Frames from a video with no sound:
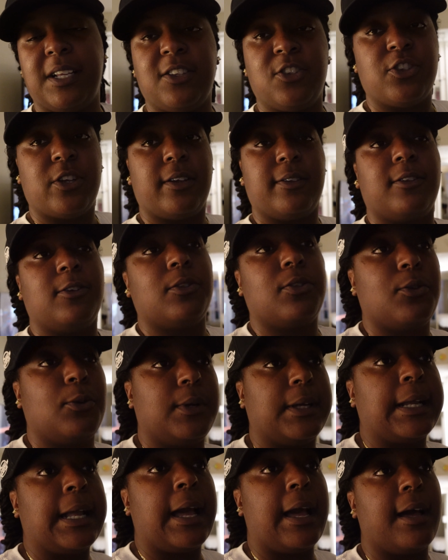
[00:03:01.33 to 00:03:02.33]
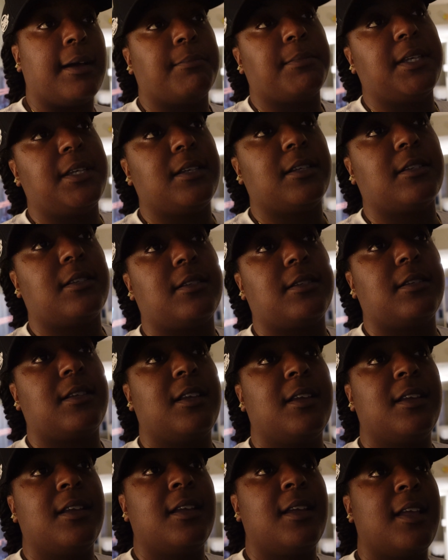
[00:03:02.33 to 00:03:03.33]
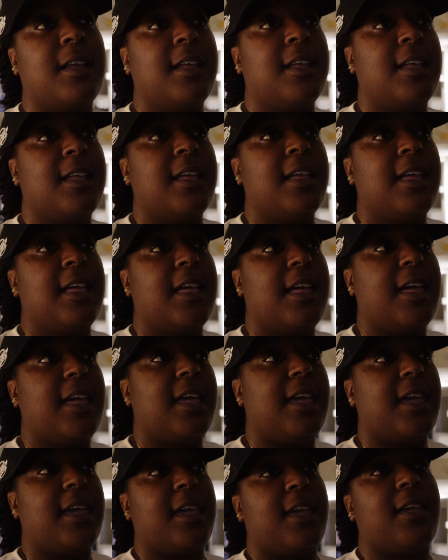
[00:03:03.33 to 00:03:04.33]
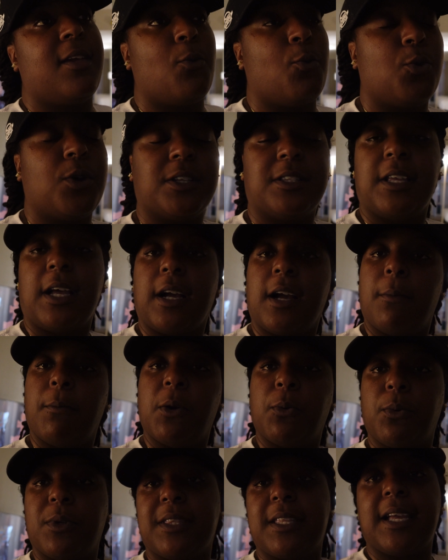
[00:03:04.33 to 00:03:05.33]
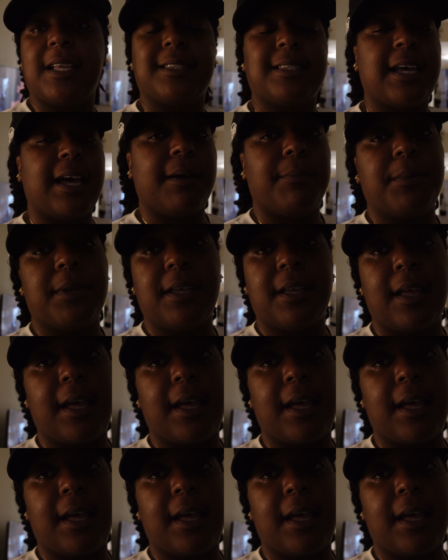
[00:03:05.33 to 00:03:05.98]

each other through the comments. And once I come up with that topic,